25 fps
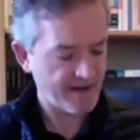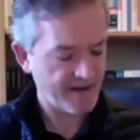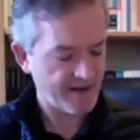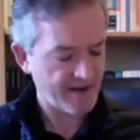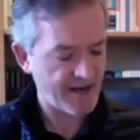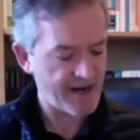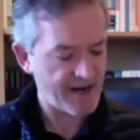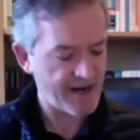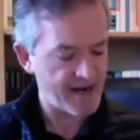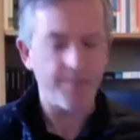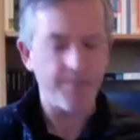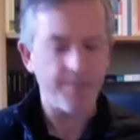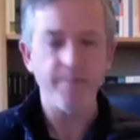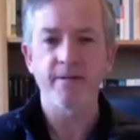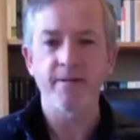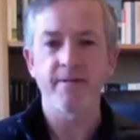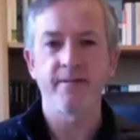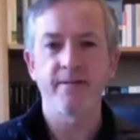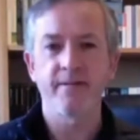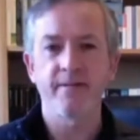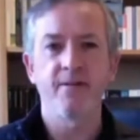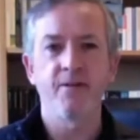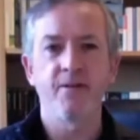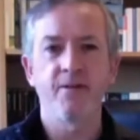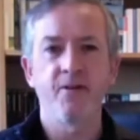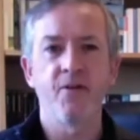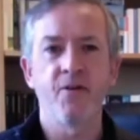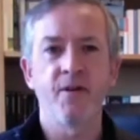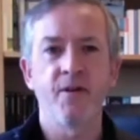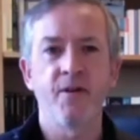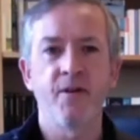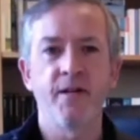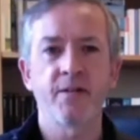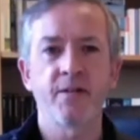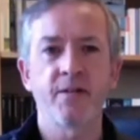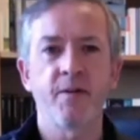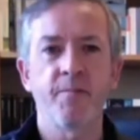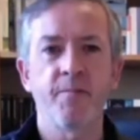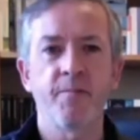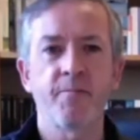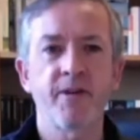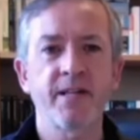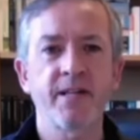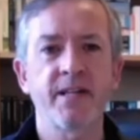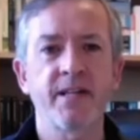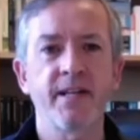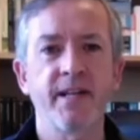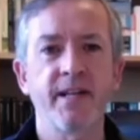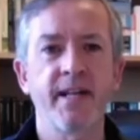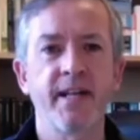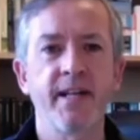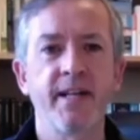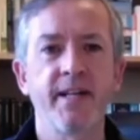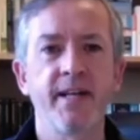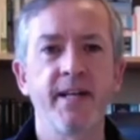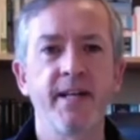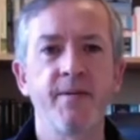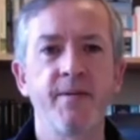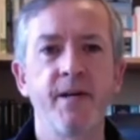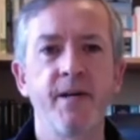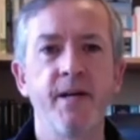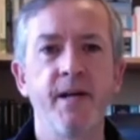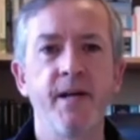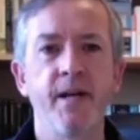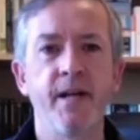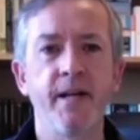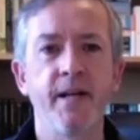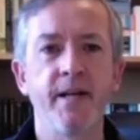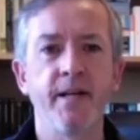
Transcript: Up. Right. So I'm practicing getting there early.